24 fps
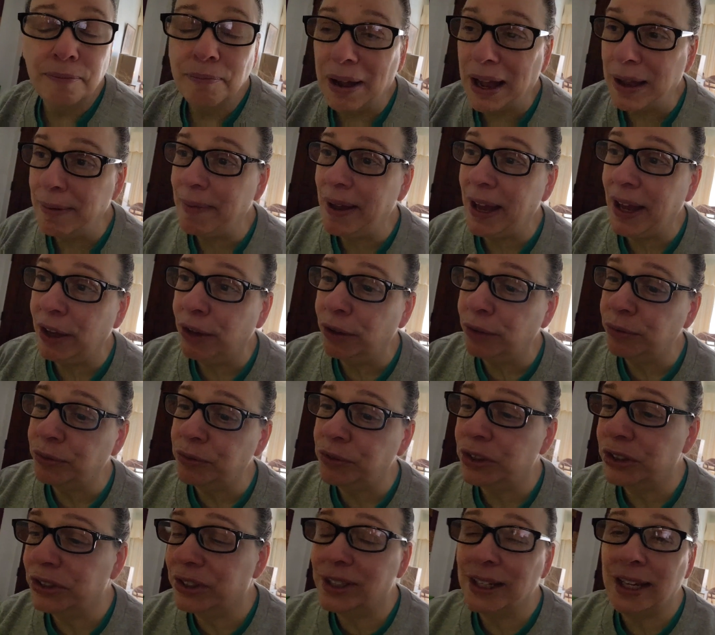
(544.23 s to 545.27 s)
my mail
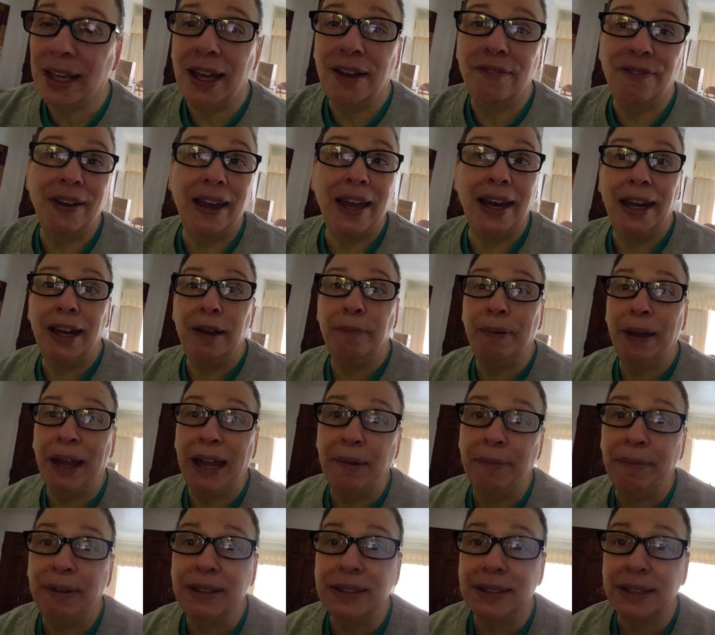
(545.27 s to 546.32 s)
to see if any
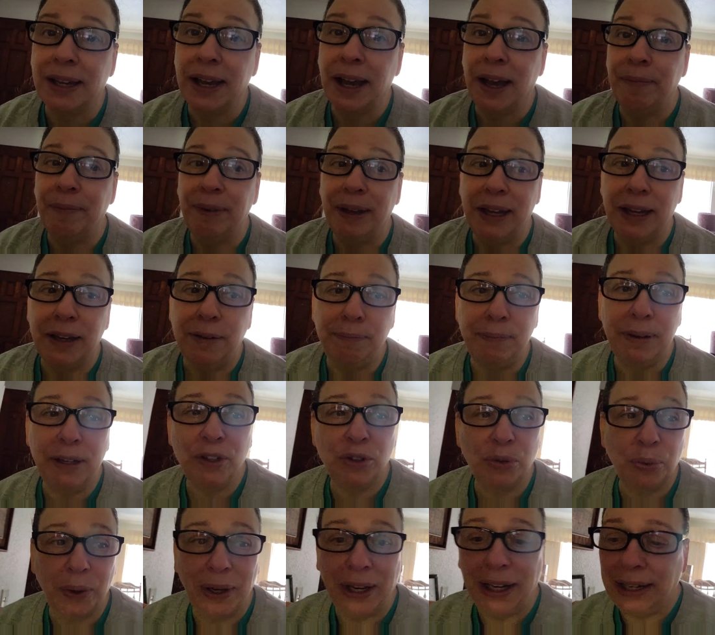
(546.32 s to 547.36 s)
payments come in
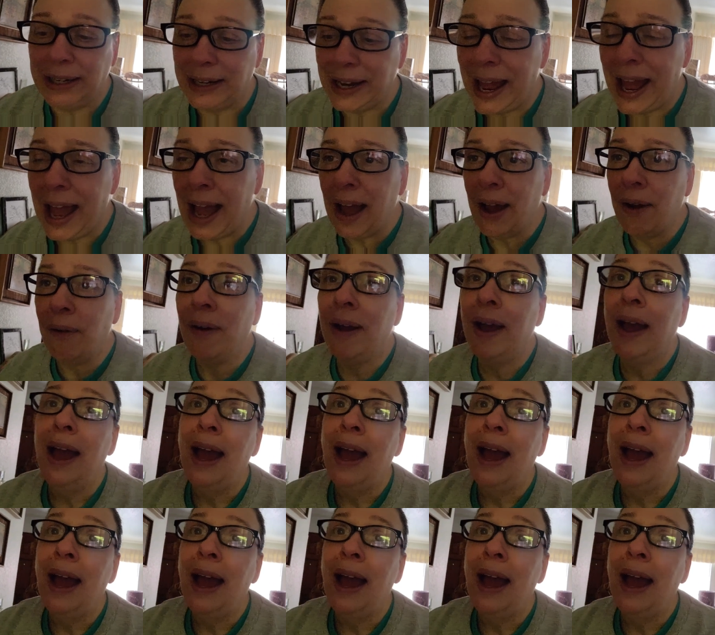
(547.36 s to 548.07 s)
between now